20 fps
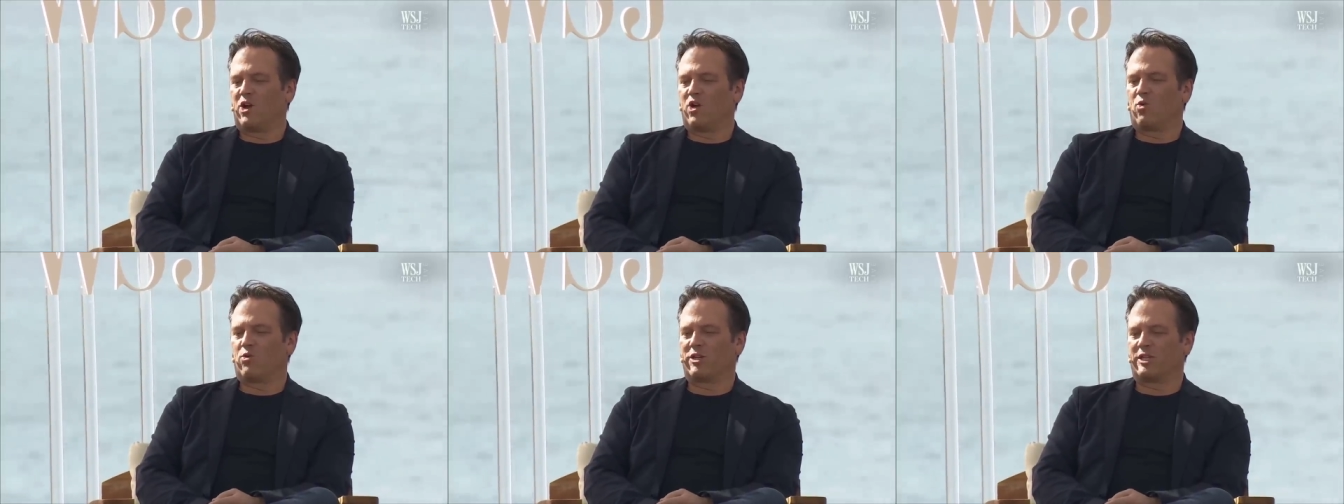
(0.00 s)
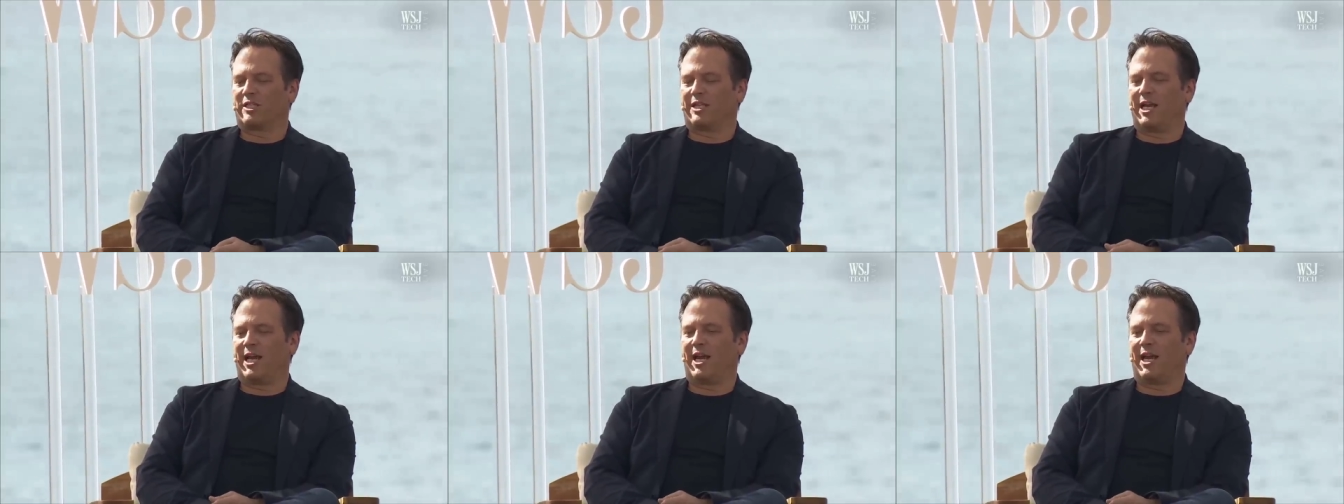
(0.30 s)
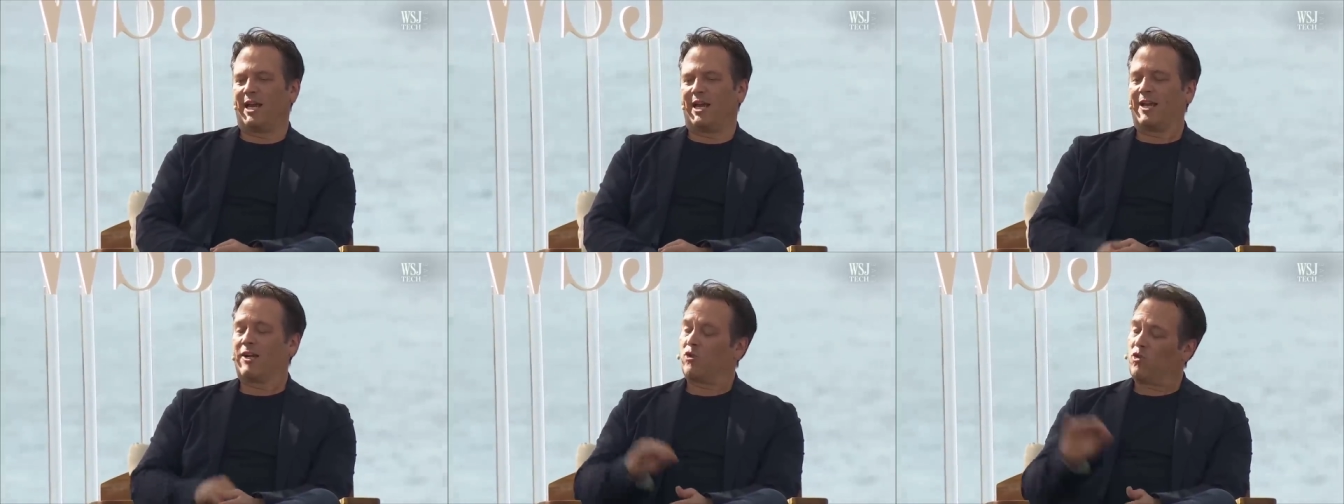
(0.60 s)
We're
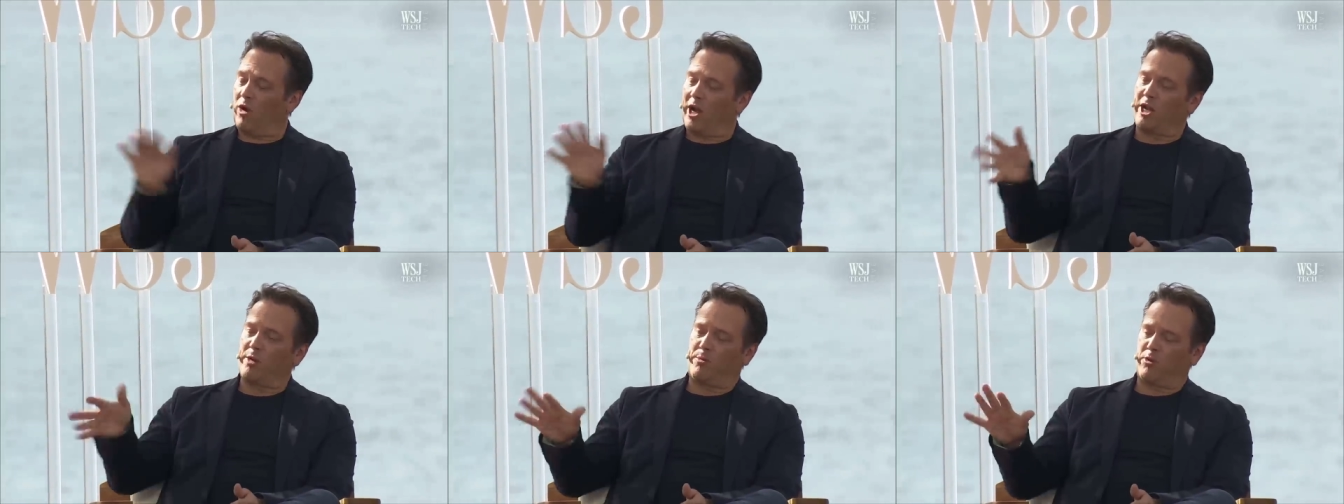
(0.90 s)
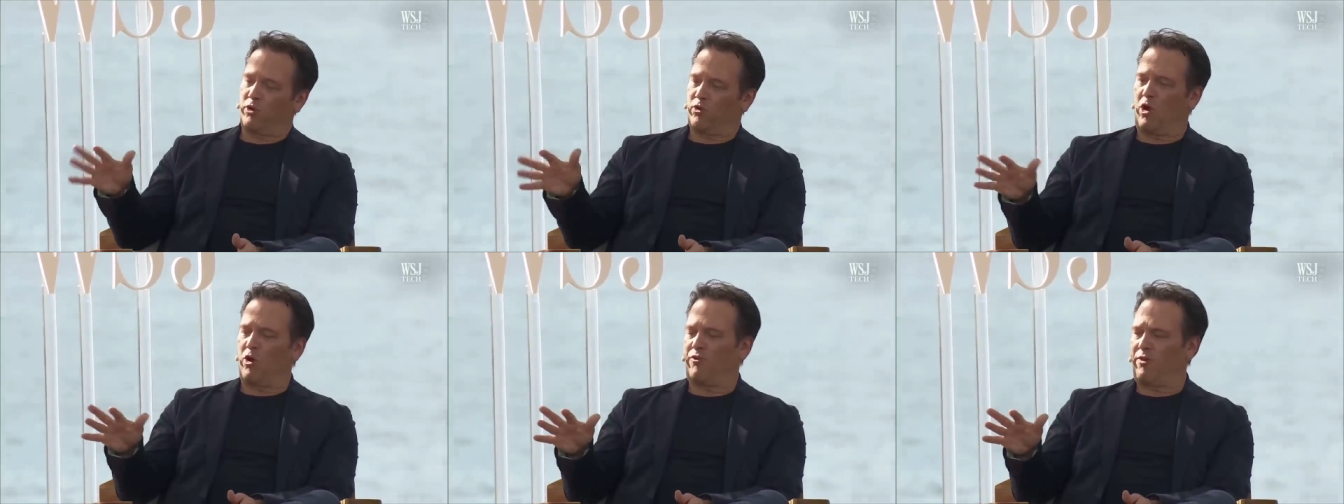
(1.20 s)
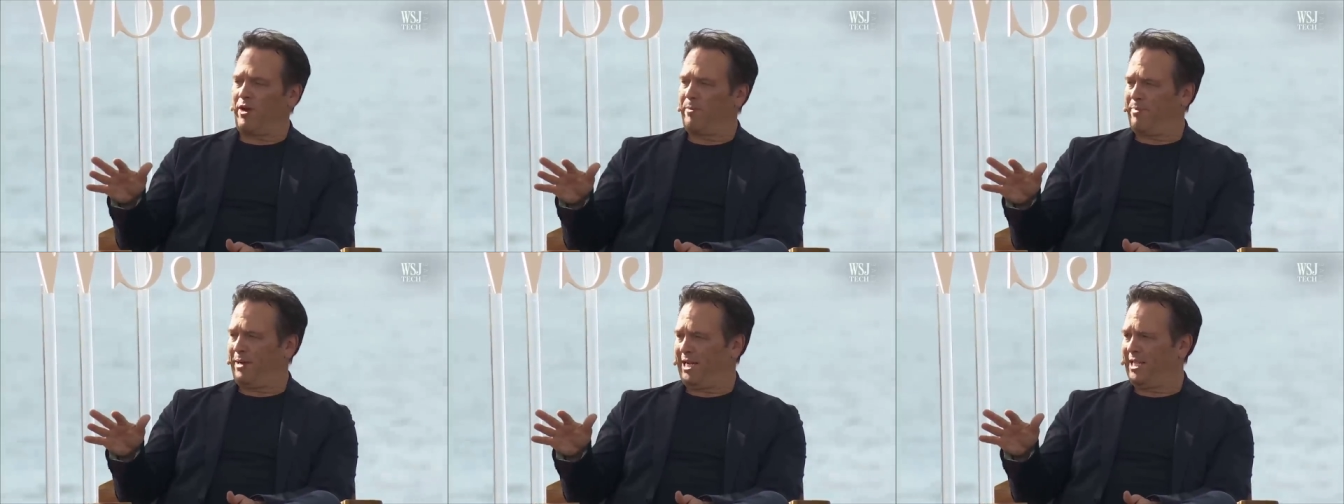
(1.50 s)
seeing incredible
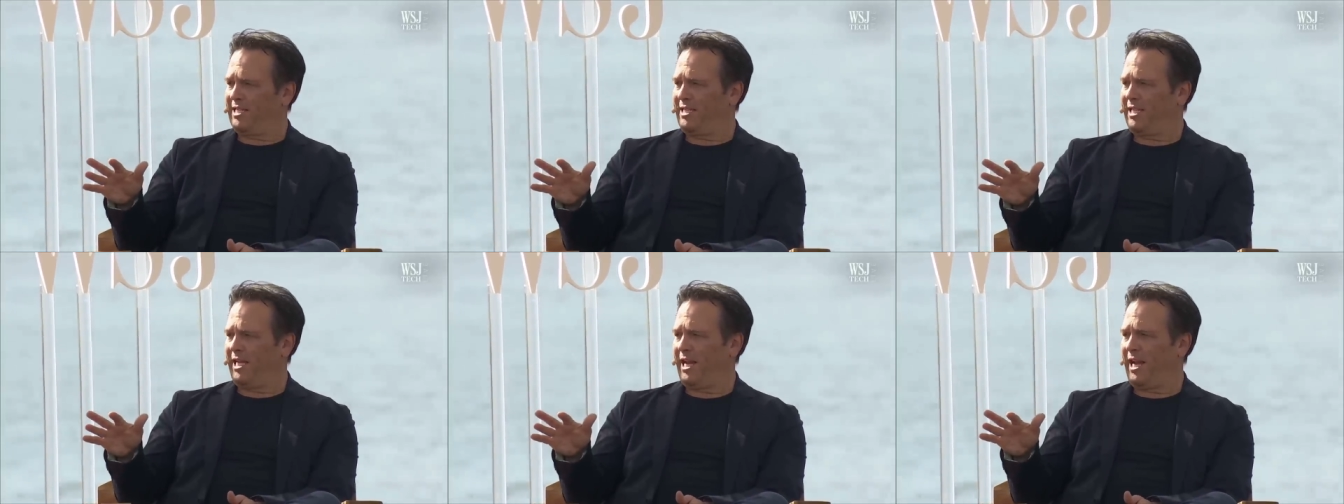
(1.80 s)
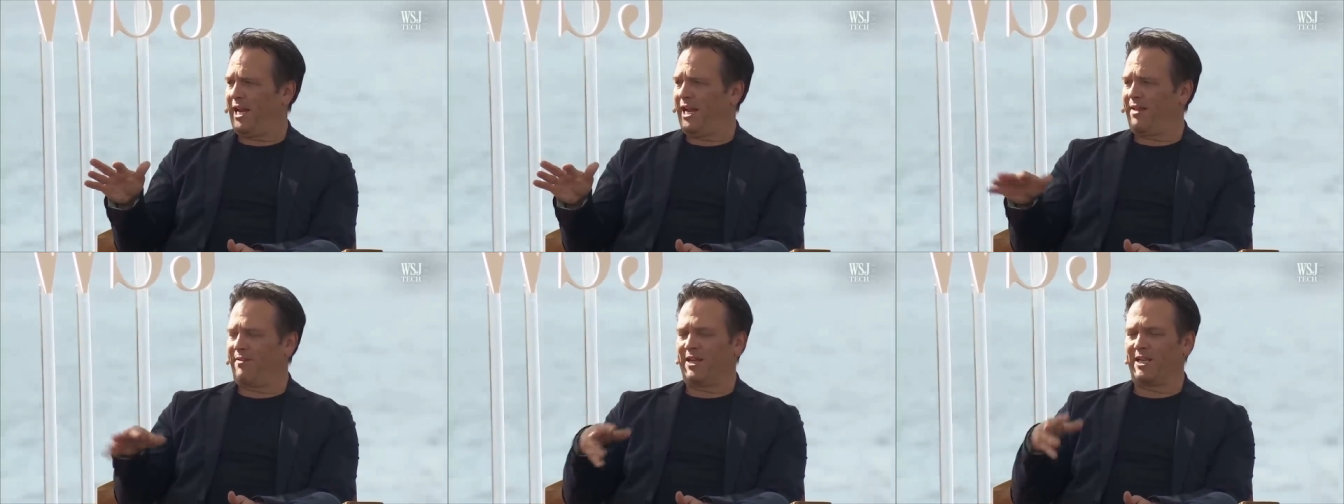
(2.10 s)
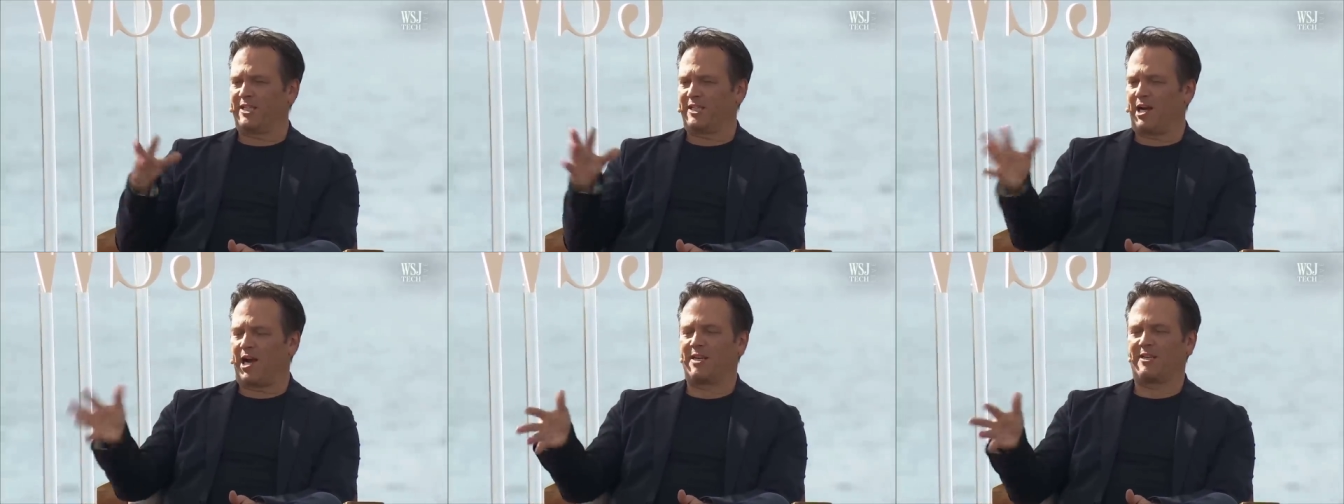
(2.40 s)
growth on PC. I
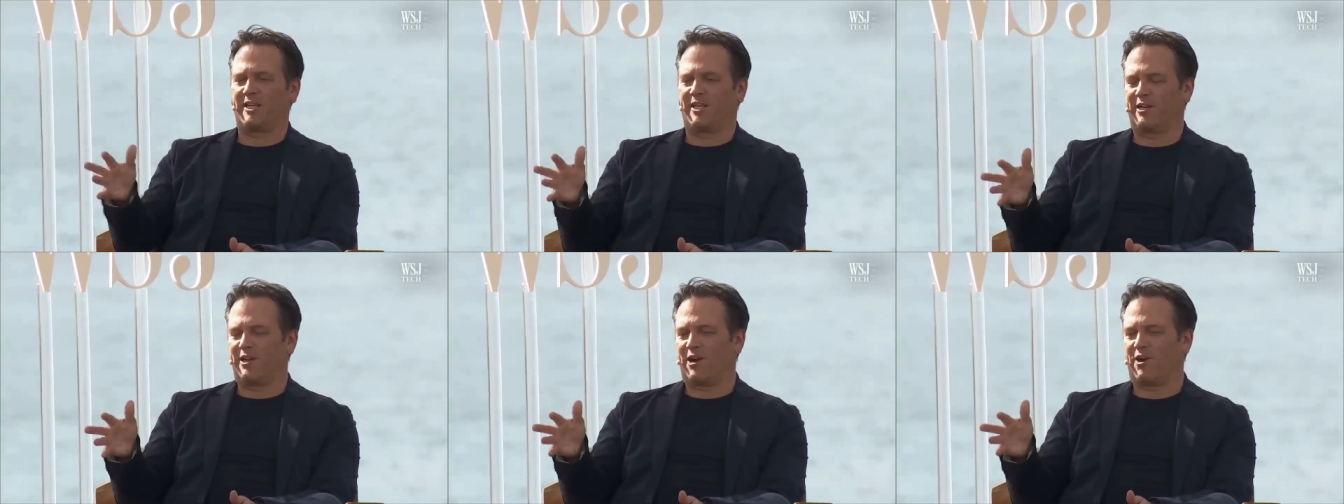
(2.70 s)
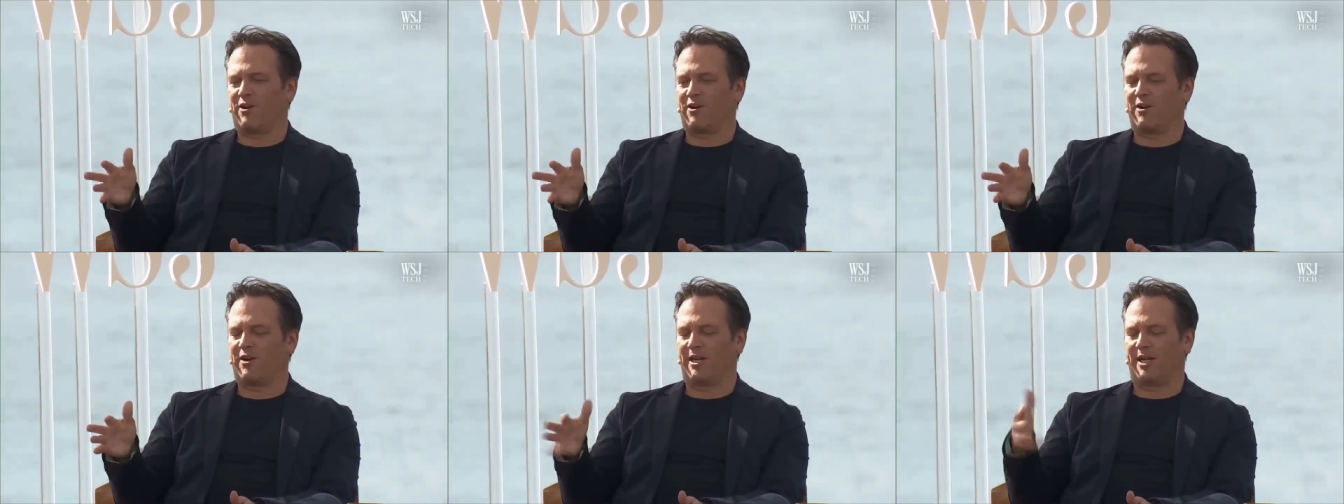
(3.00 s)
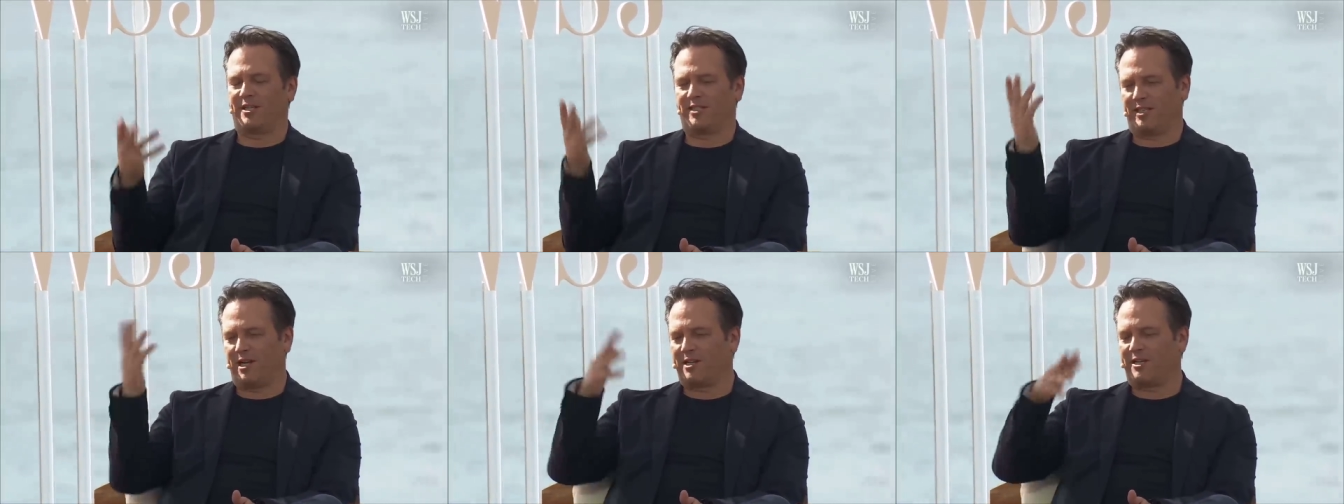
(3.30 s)
think Satya in our
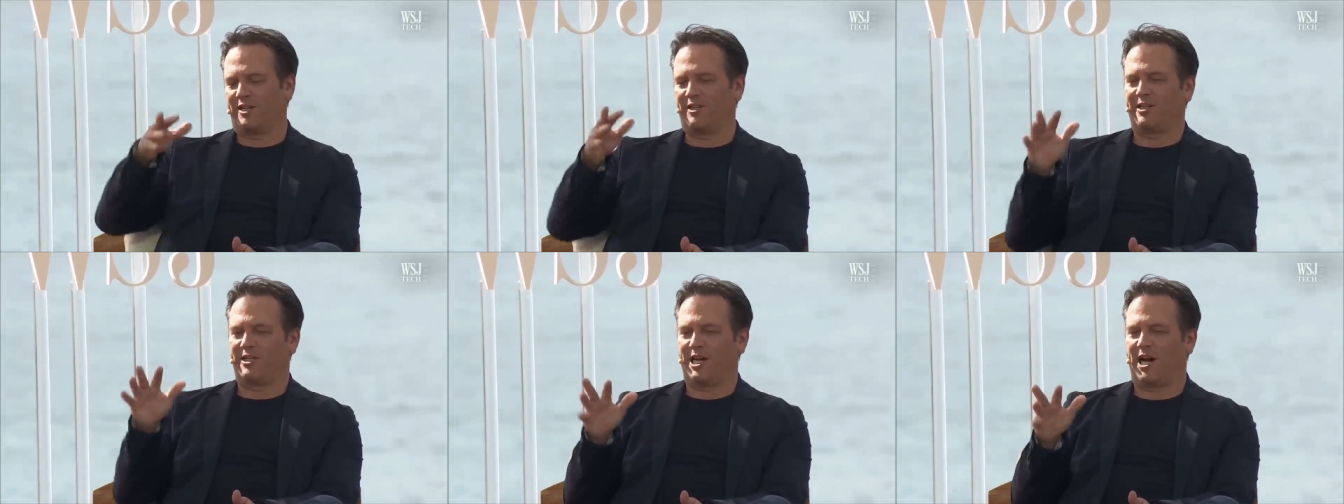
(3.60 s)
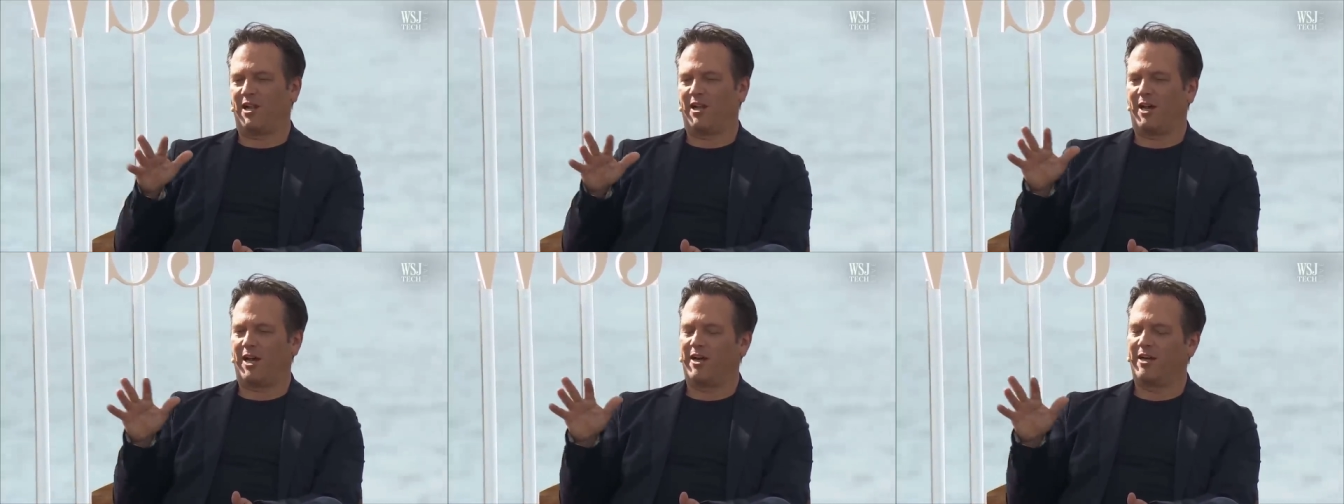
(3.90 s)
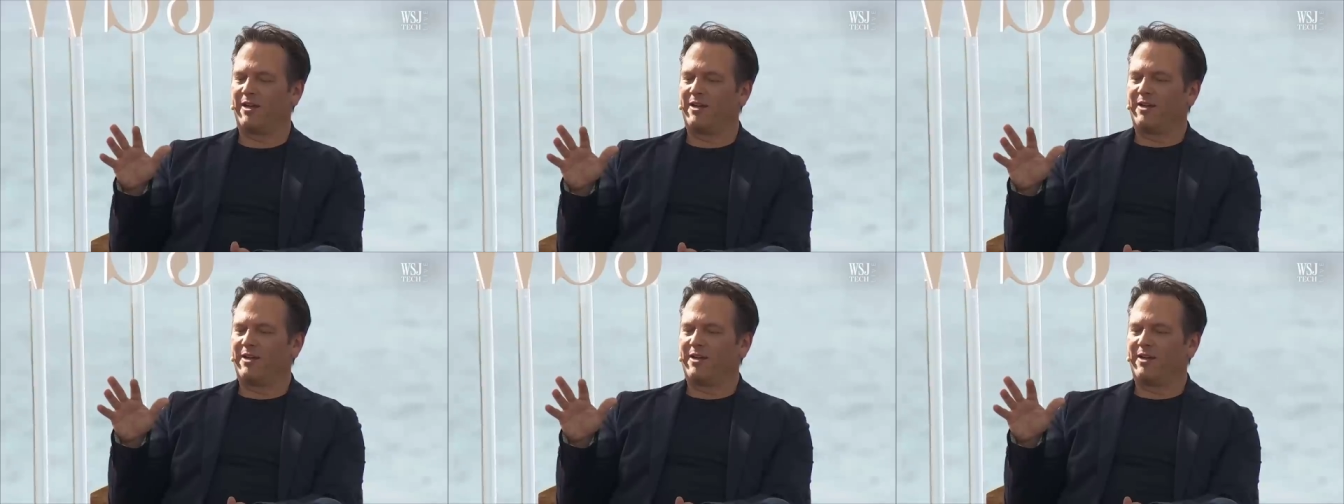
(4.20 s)
earnings, Satya Nadella